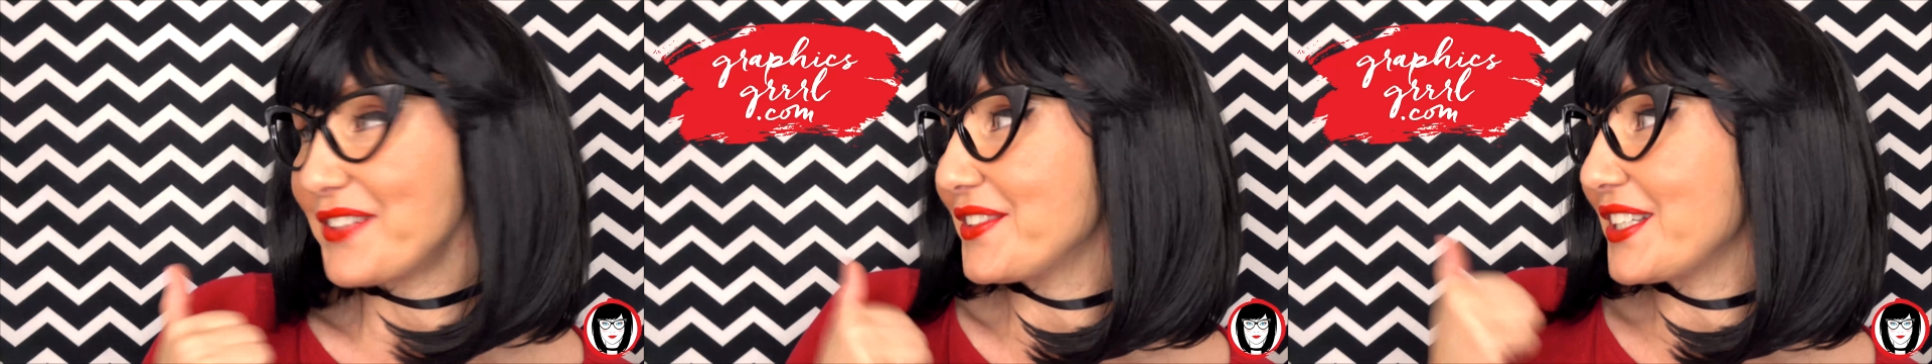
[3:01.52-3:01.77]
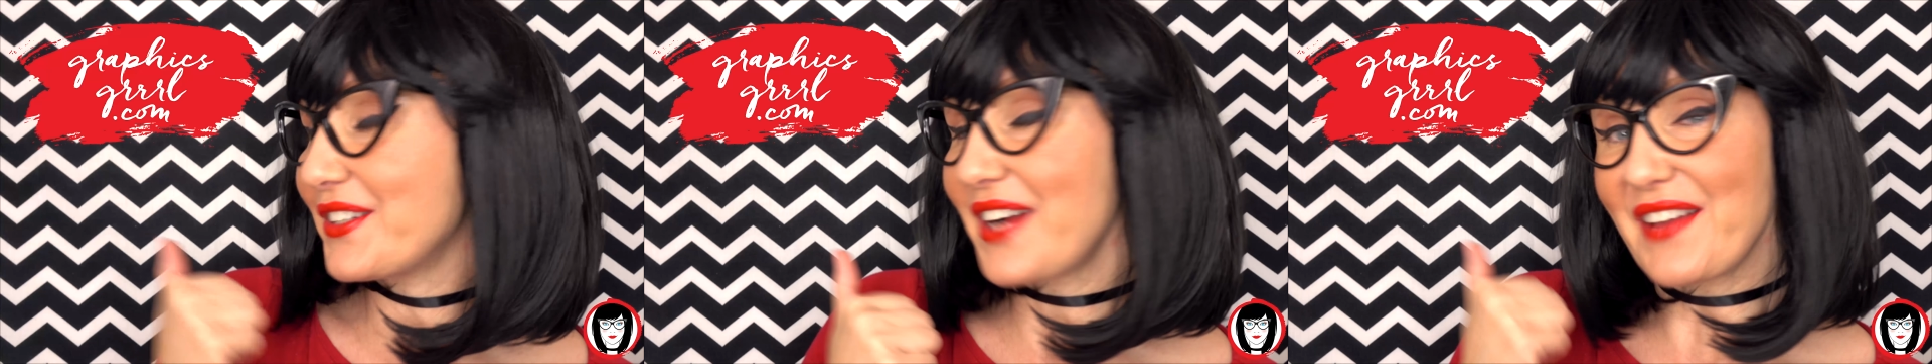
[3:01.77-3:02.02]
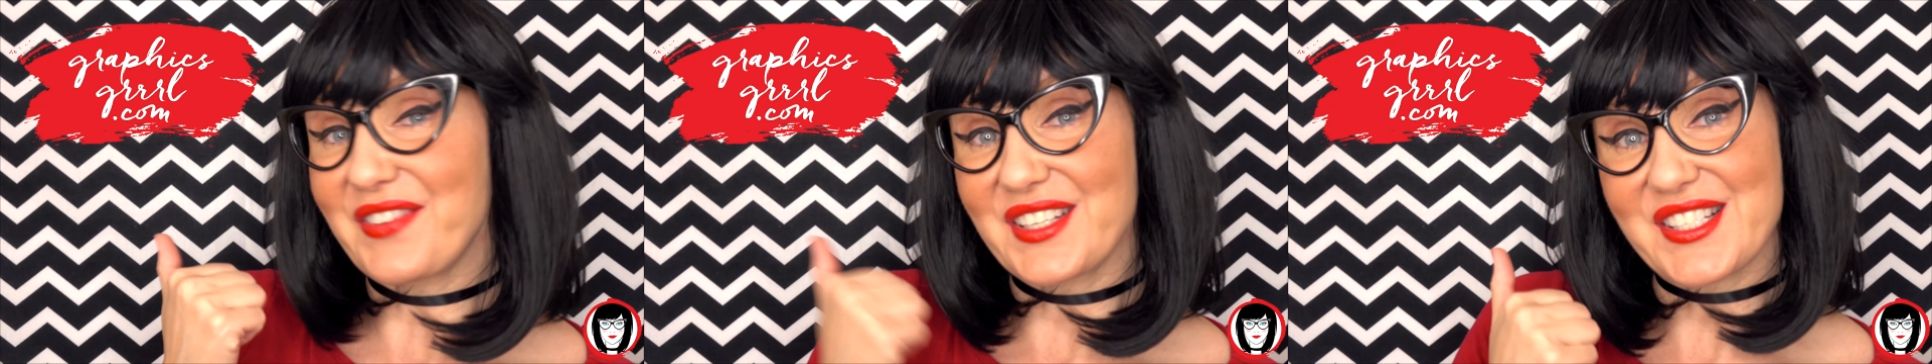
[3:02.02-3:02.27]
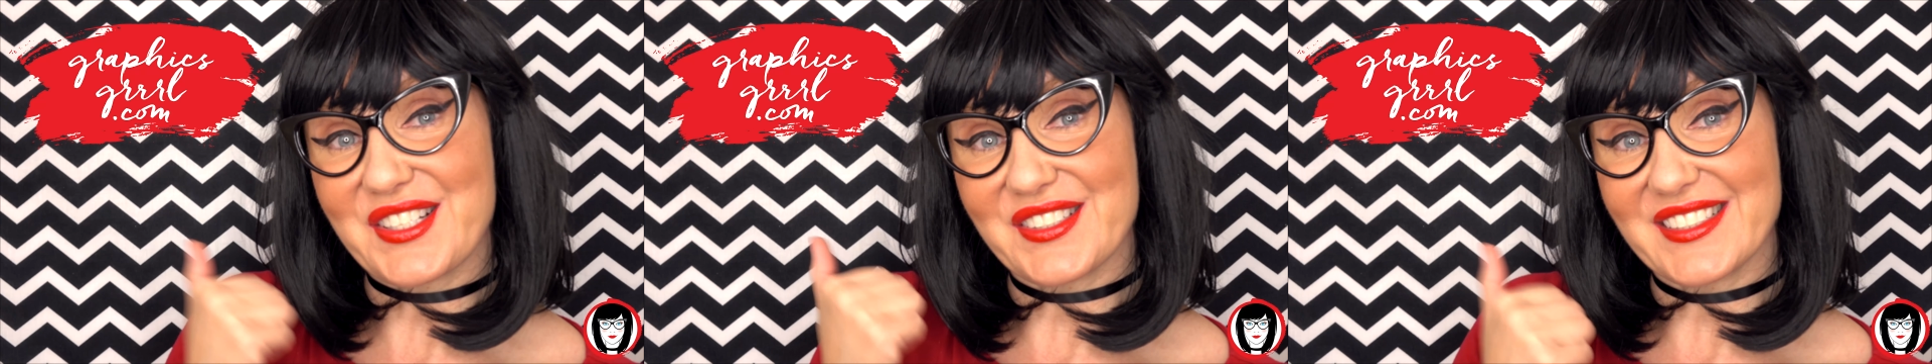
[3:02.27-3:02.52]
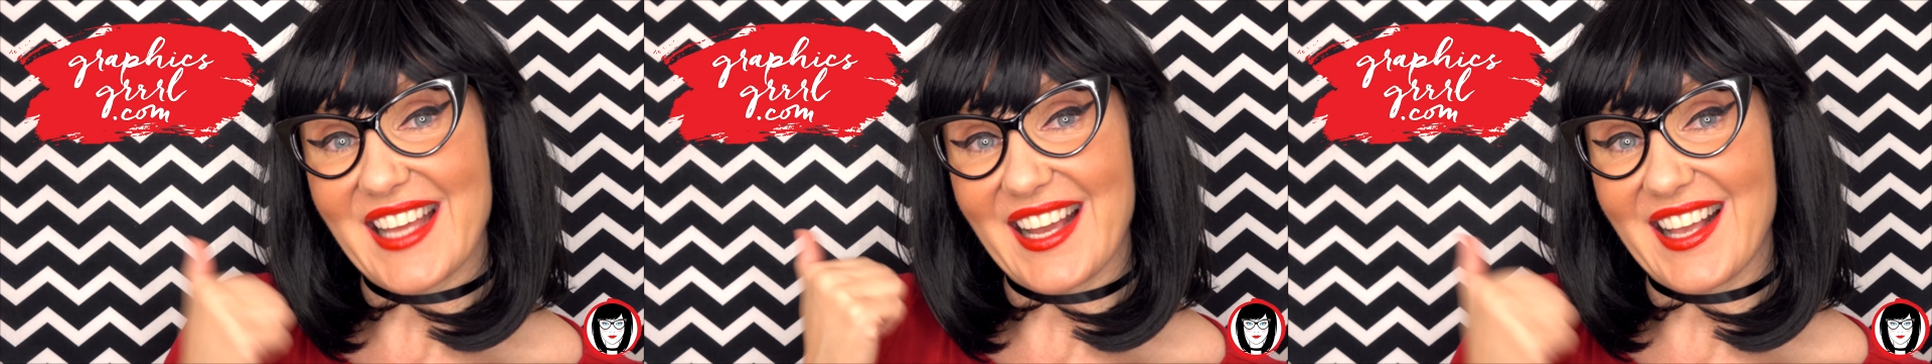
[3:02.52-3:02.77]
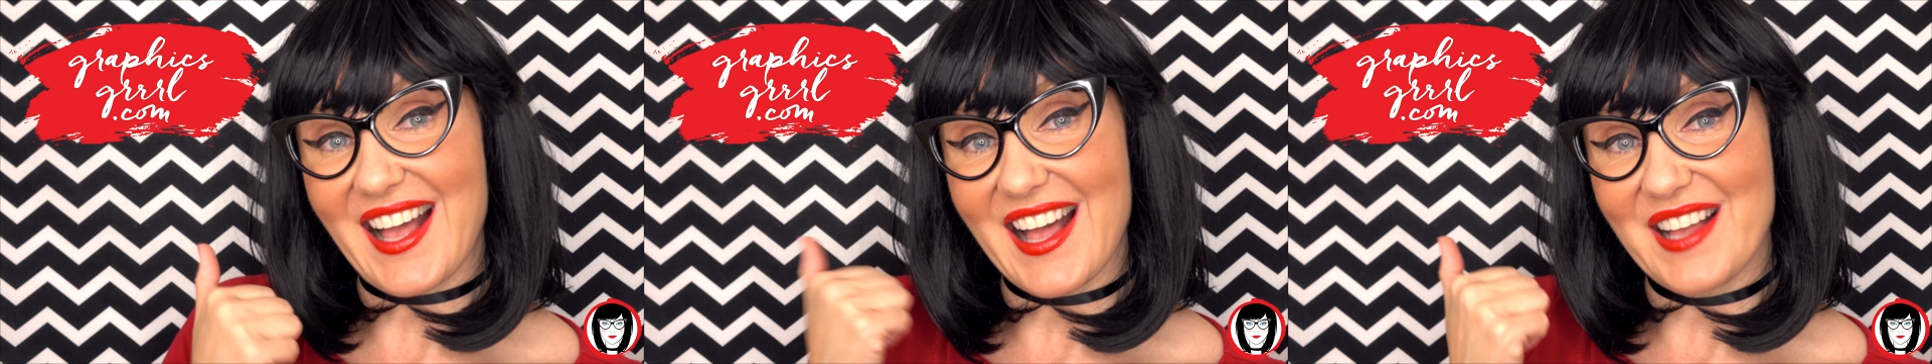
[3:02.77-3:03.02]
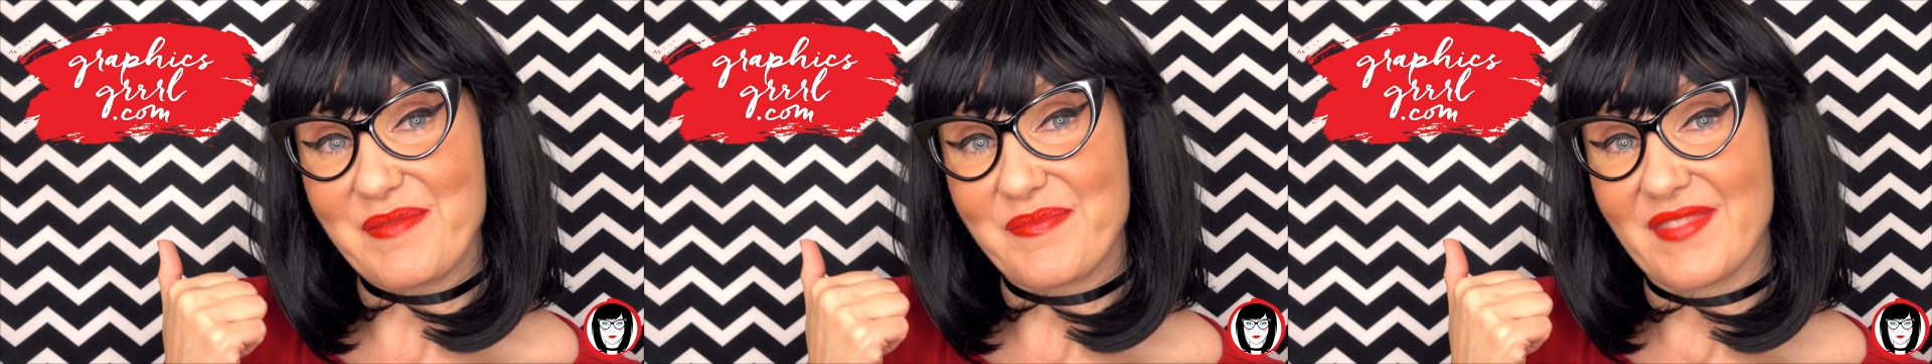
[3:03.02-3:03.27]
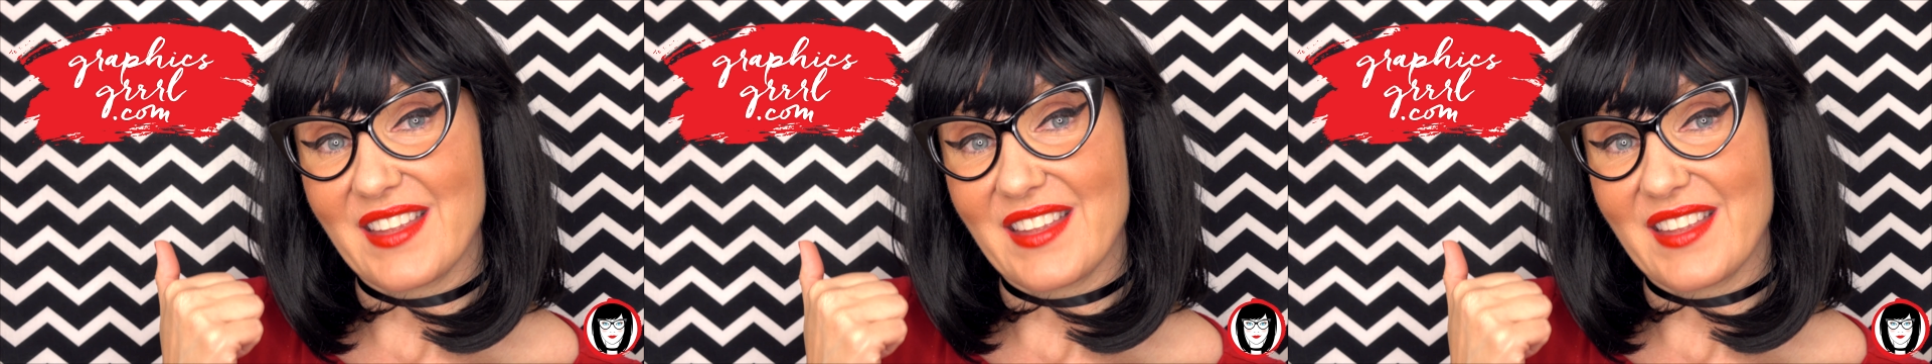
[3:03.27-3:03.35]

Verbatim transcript: over to graphicsgrrrl.com.